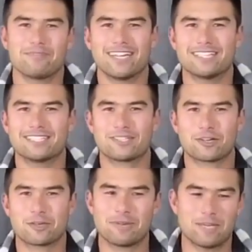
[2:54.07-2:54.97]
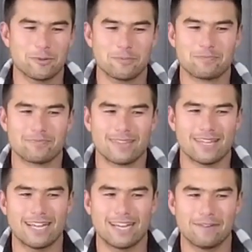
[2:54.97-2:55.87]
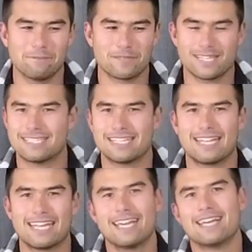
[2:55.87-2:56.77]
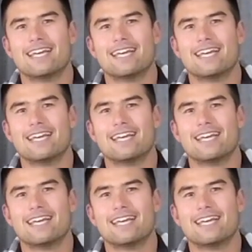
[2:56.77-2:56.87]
and just talking to people that you see there.